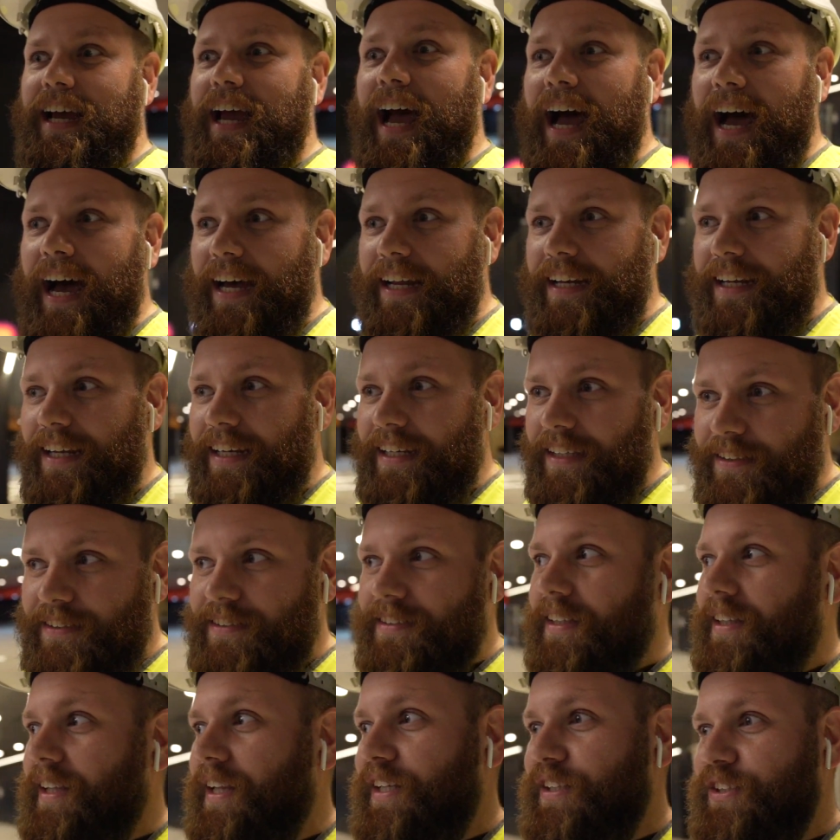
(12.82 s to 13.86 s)
at an
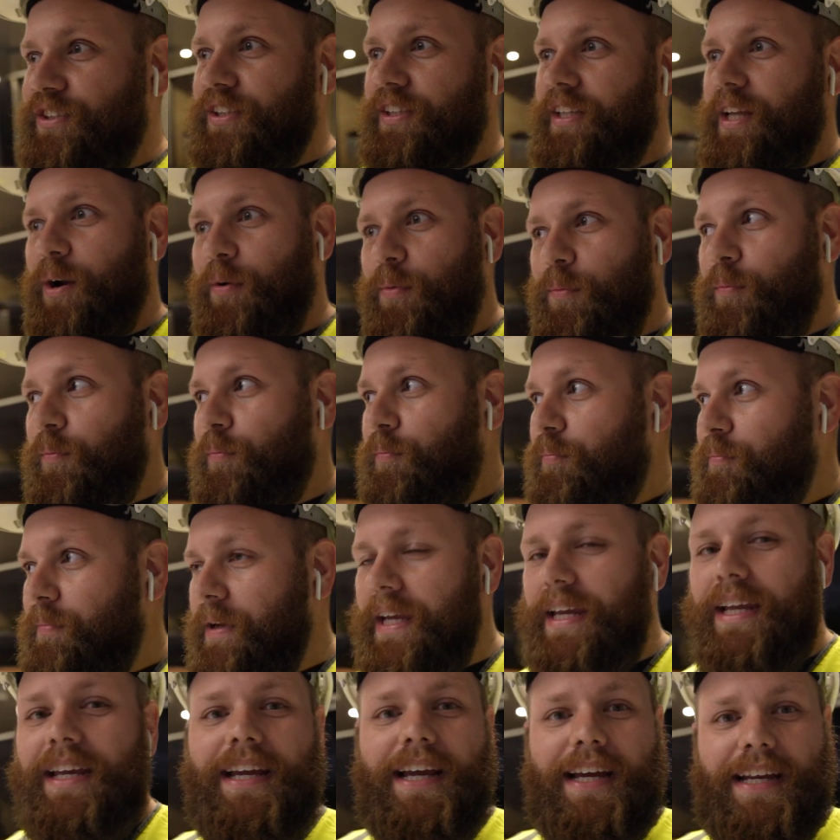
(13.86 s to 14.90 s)
installation that
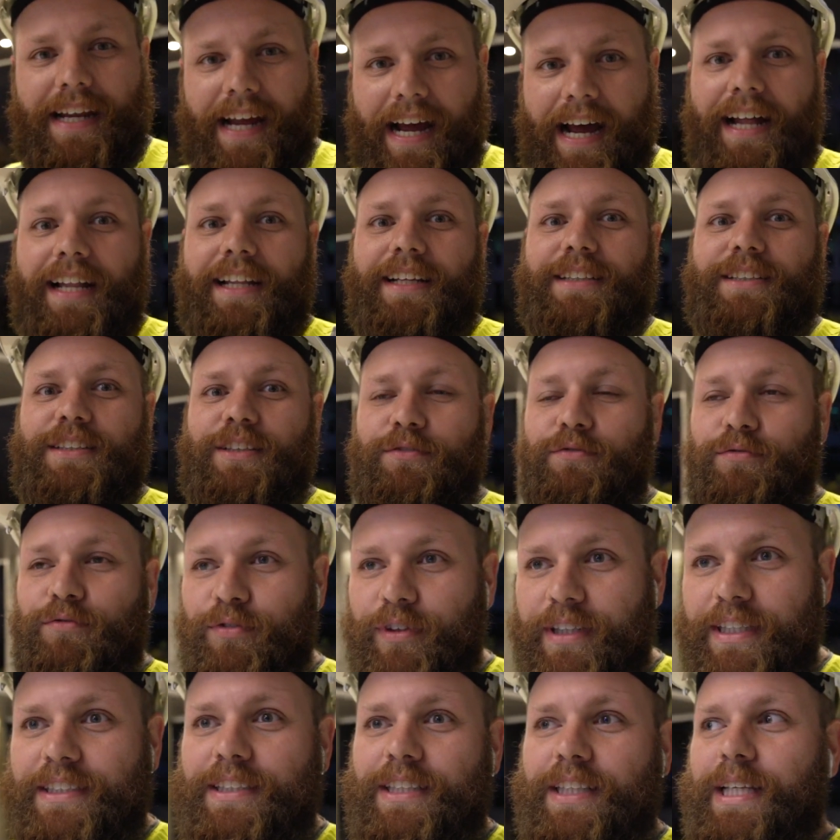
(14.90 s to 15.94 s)
me and Alex have
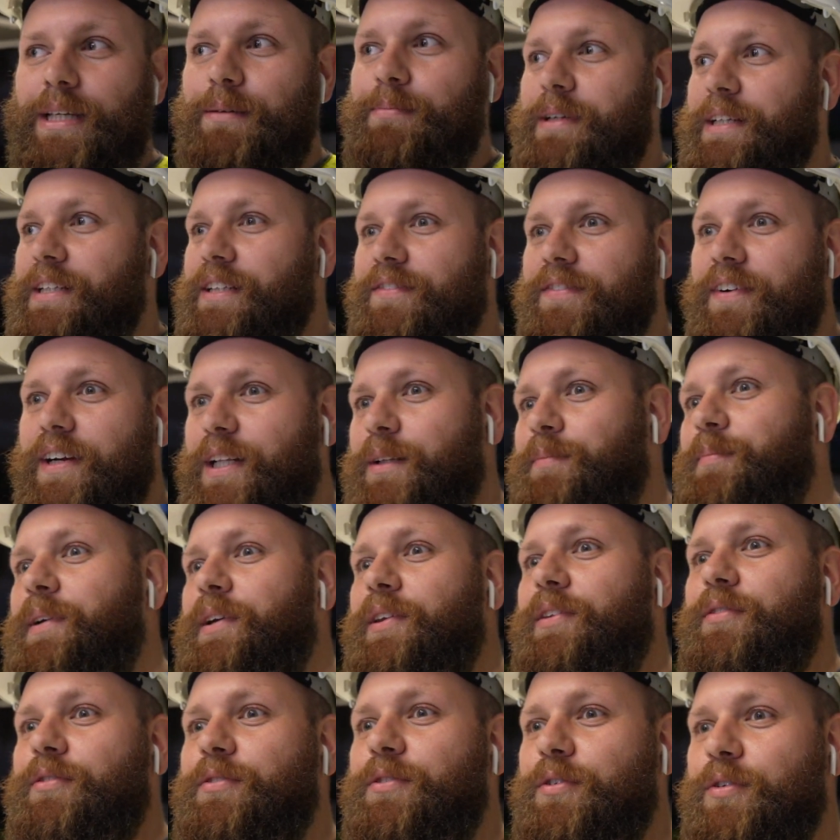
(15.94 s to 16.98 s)
recently been
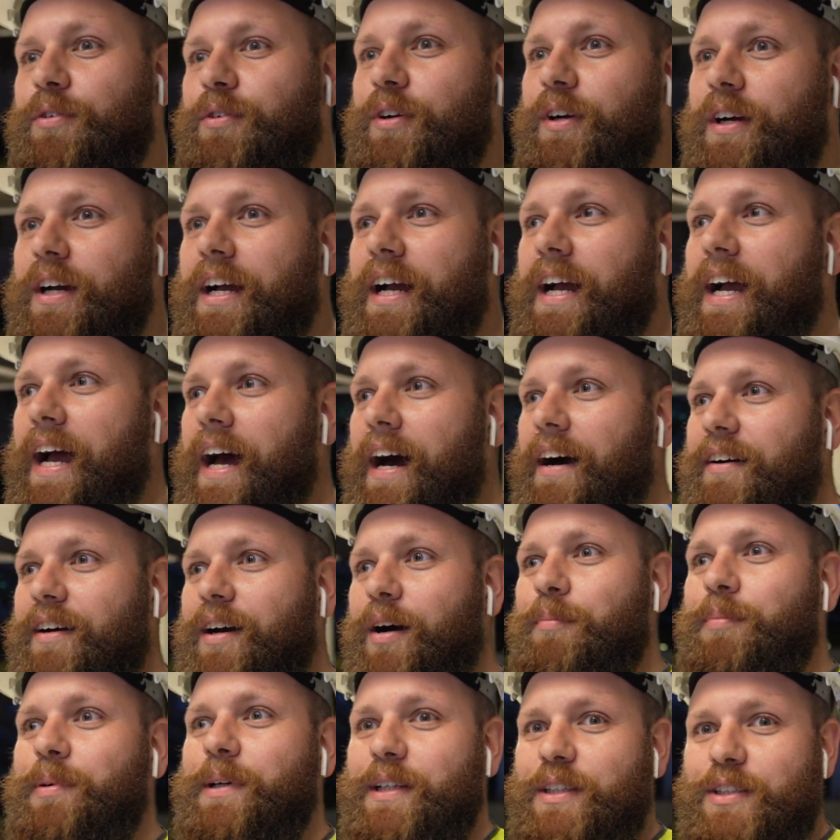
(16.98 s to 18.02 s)
developing through our
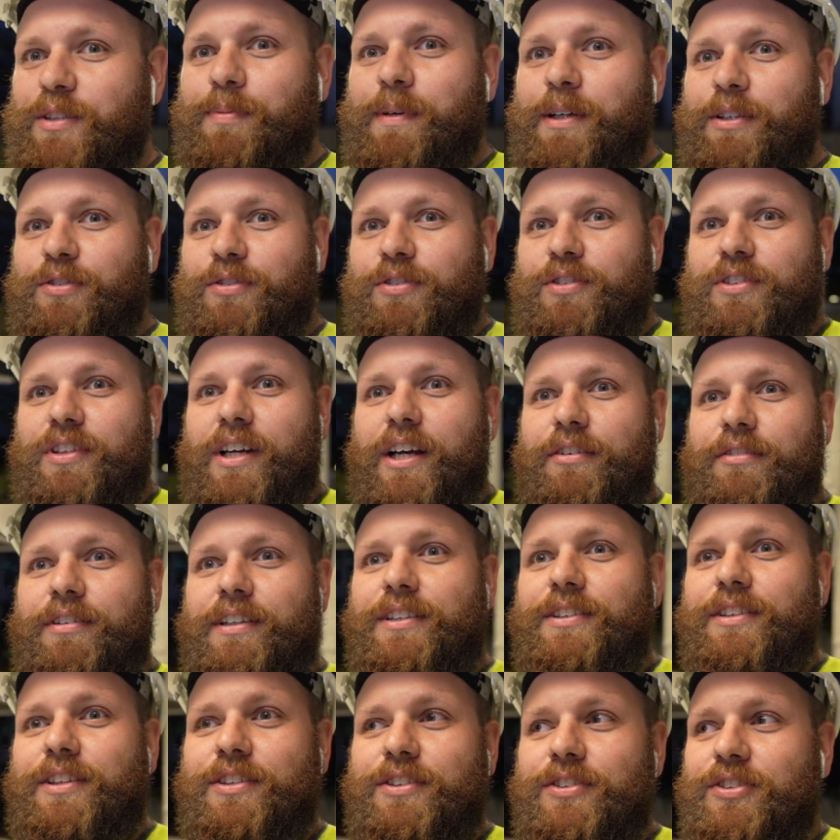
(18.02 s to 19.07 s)
company's Special Design
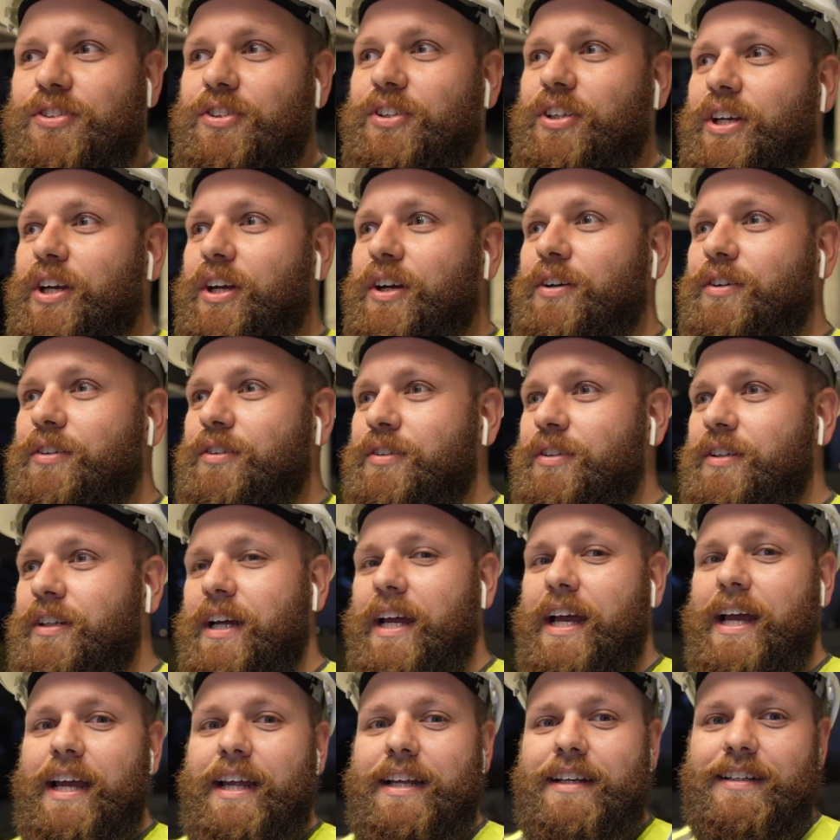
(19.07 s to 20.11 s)
Research Studio.
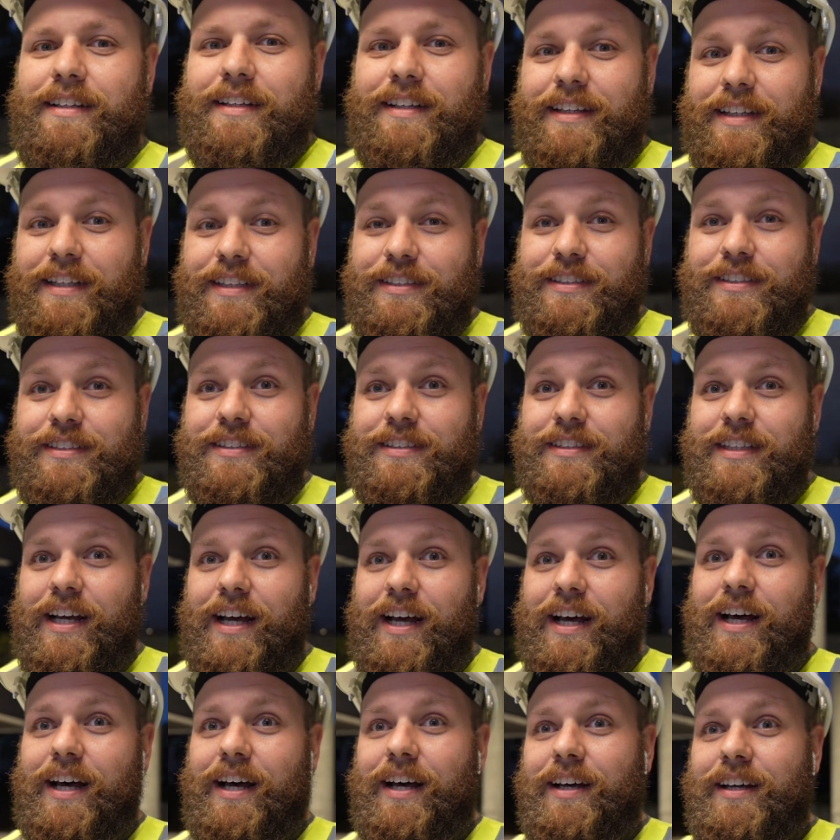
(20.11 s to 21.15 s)
And this
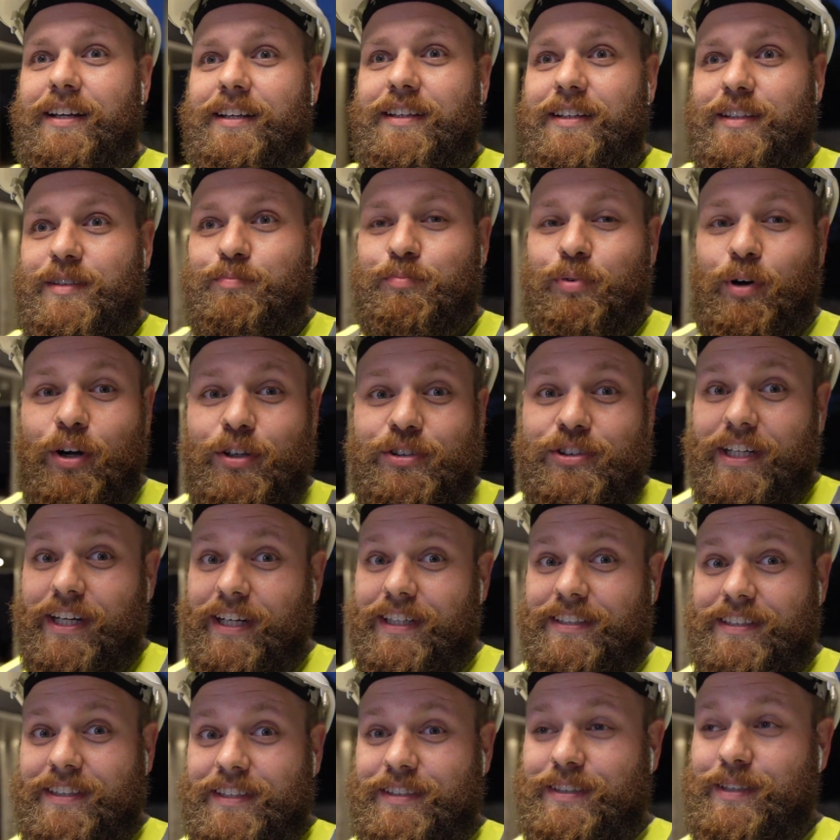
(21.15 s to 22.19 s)

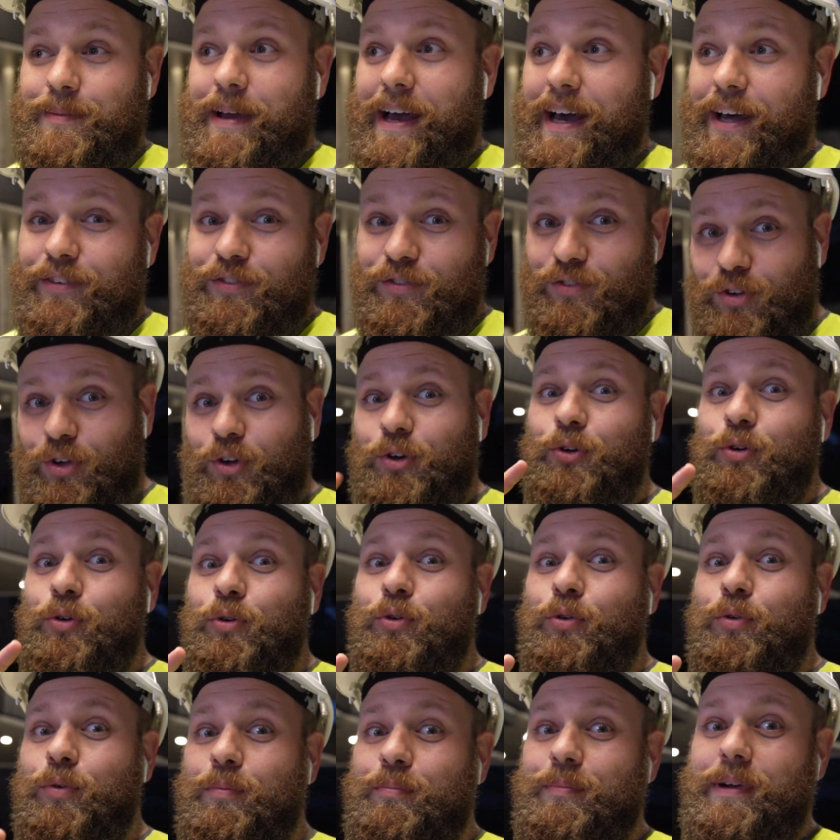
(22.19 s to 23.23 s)
project is about
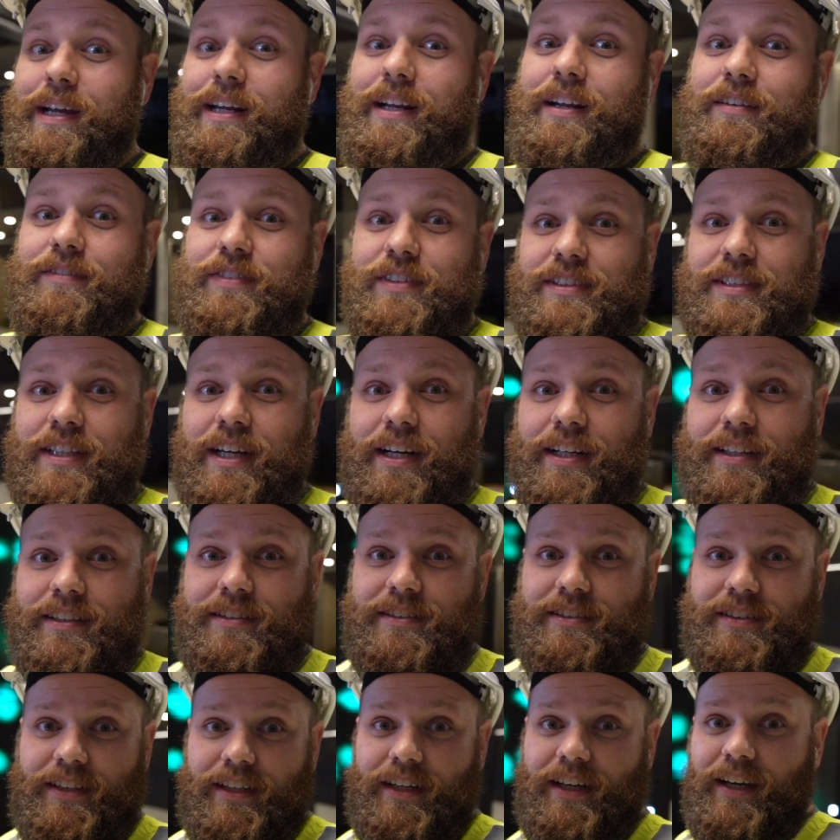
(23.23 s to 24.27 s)
two media
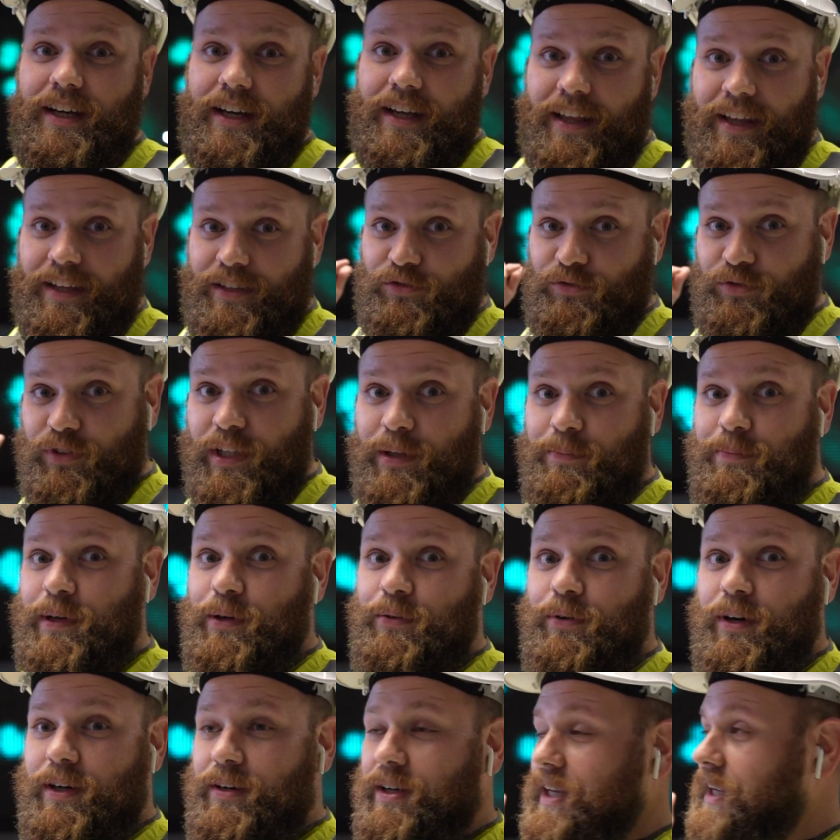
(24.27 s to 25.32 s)
facades. There's a really big
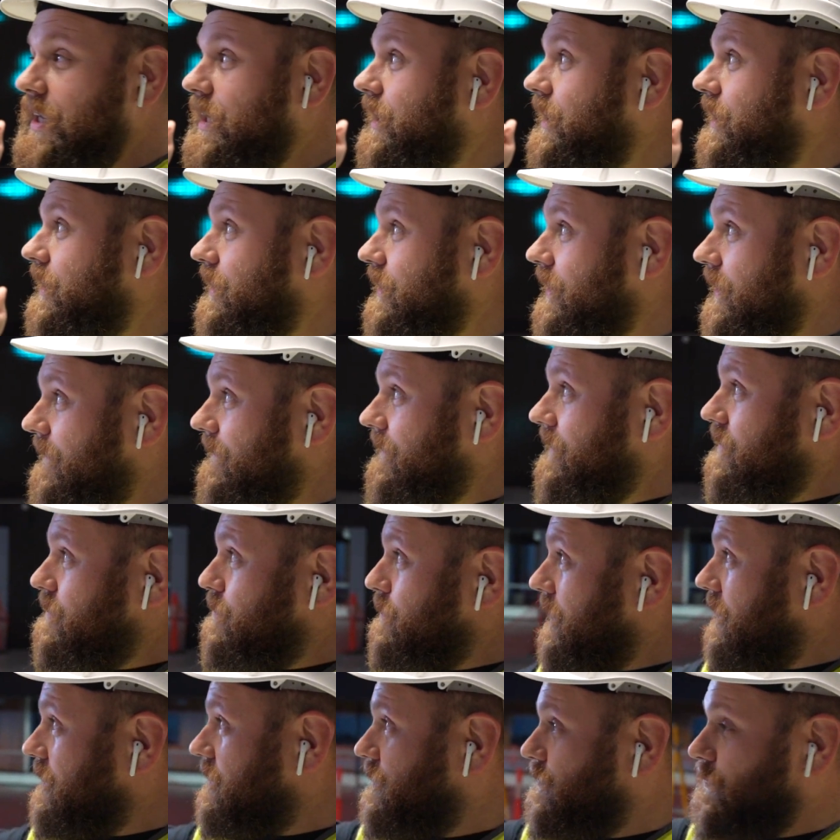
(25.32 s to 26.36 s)
one here and this
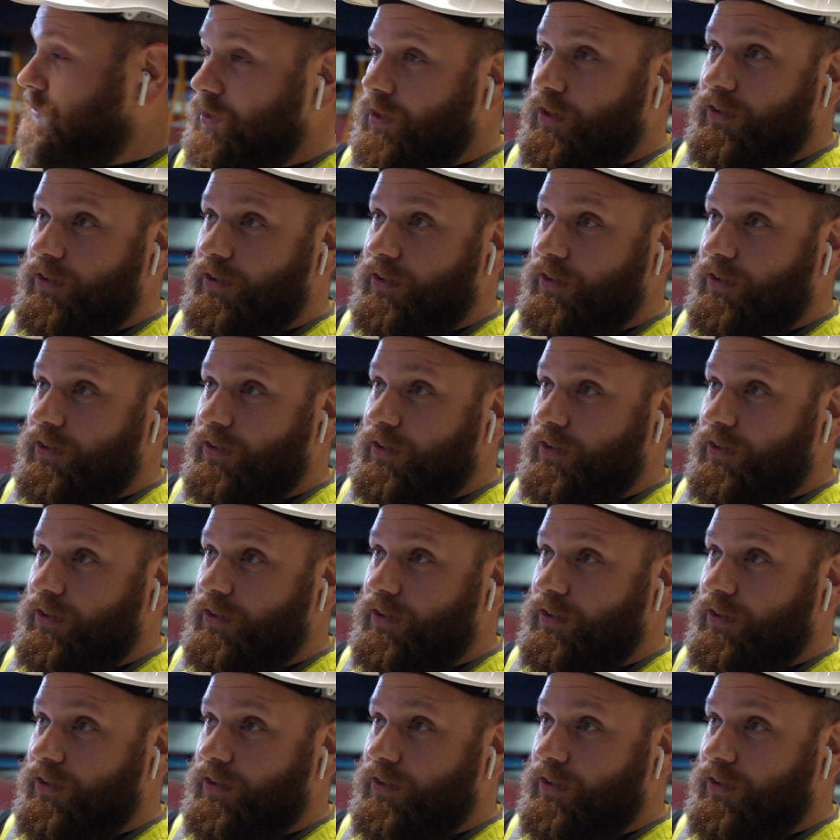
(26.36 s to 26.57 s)
massive one